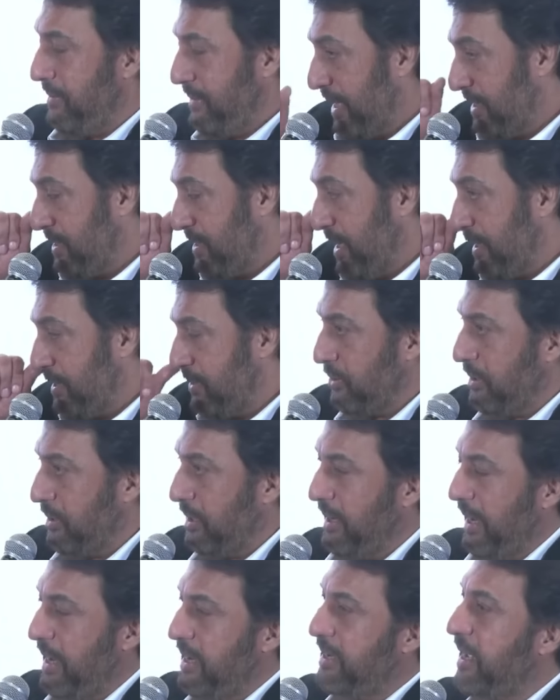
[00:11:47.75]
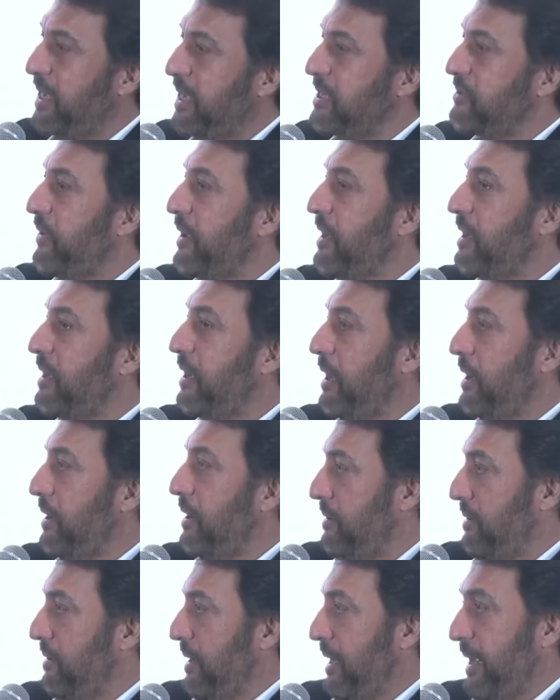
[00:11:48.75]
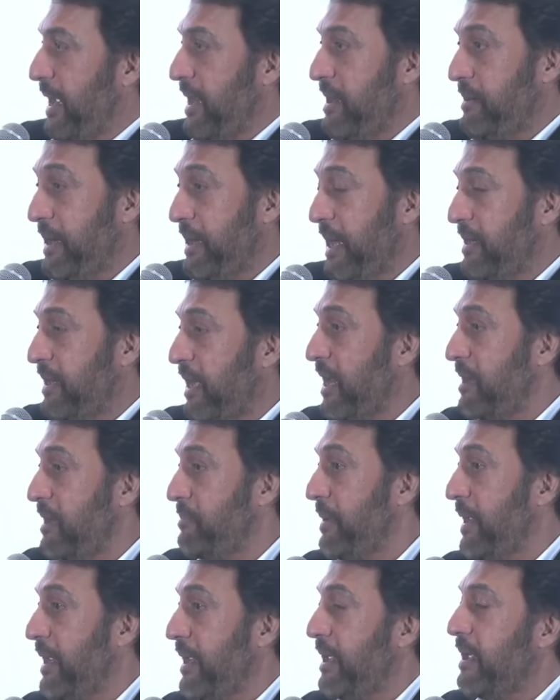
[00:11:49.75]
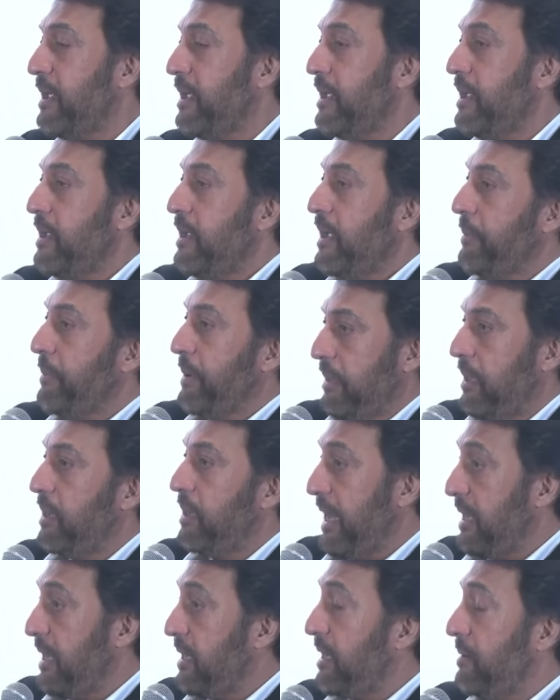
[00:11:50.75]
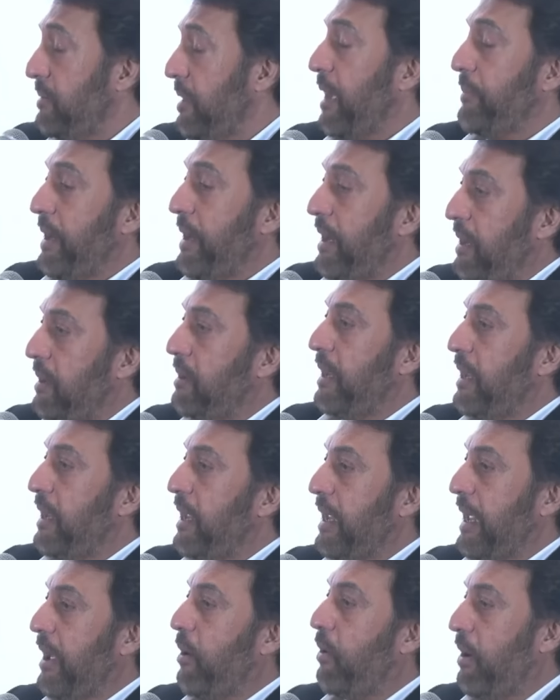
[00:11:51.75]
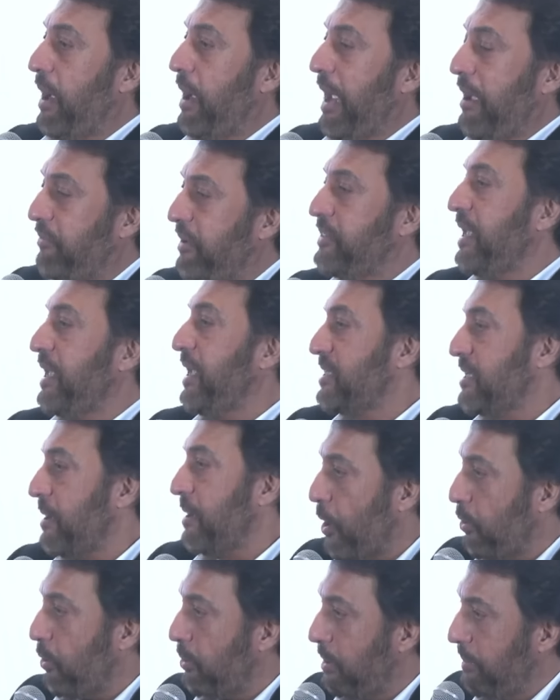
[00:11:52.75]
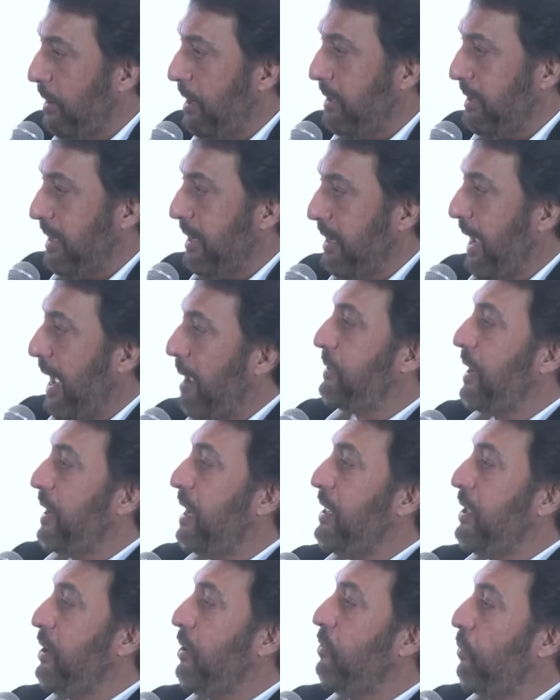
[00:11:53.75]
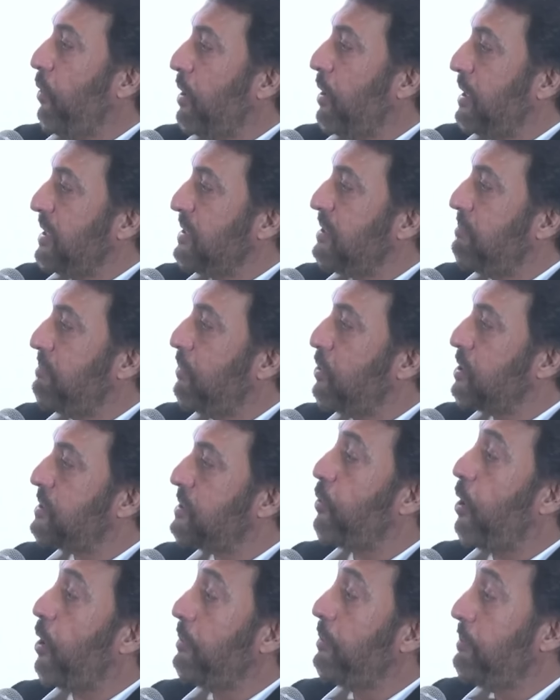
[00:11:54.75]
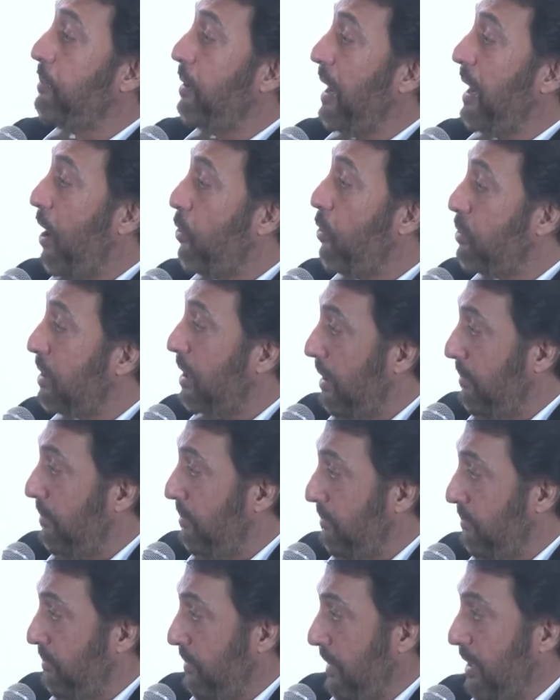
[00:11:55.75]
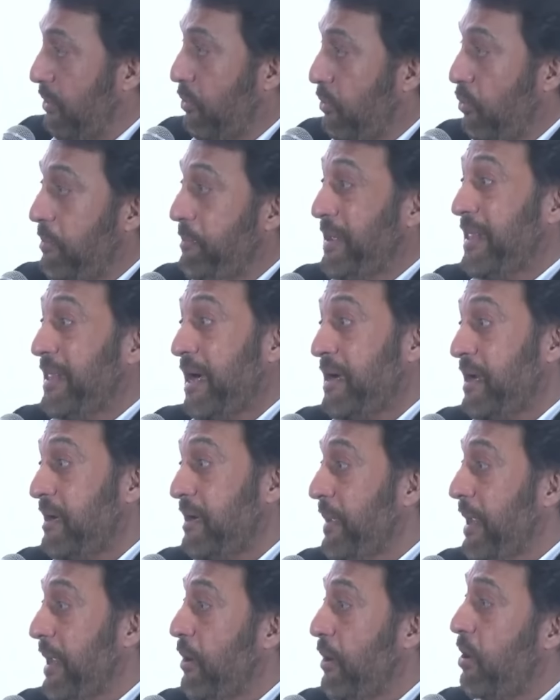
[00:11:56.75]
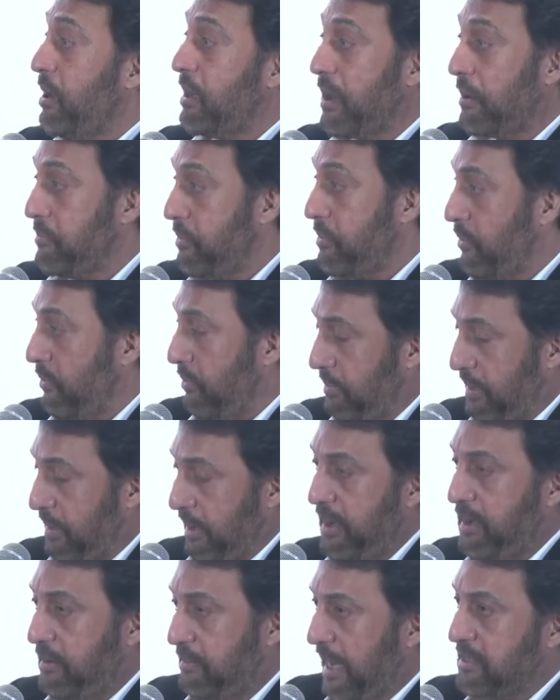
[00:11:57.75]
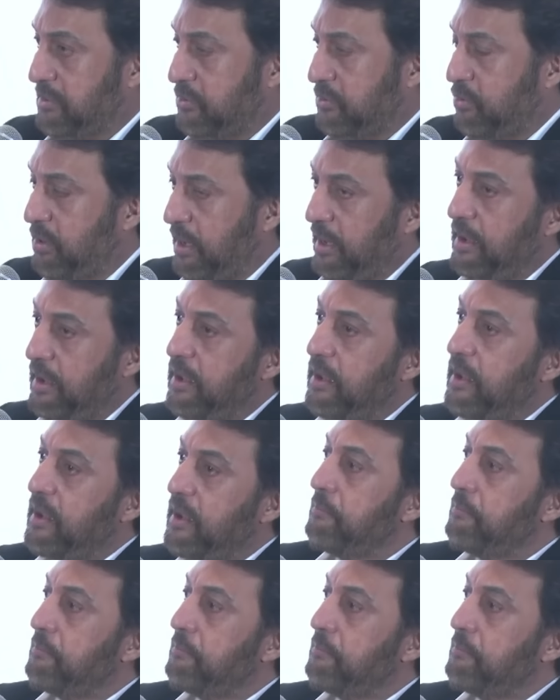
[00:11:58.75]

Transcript: That's it. So the data is very clear. Again, data can be, I mean, the date, I mean, everything is a probability. I am telling you what is the most probable outcome. It could be that it may not come true, correct? Sure. That's okay. Sure.